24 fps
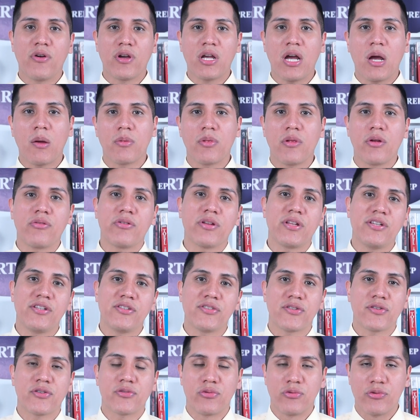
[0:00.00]
vocabulary
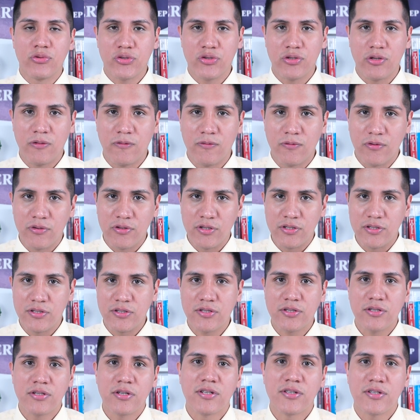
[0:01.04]
is crucial for
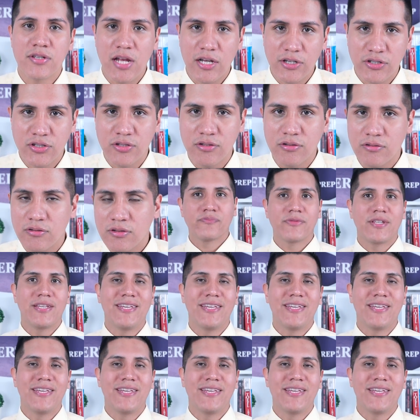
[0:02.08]
this section.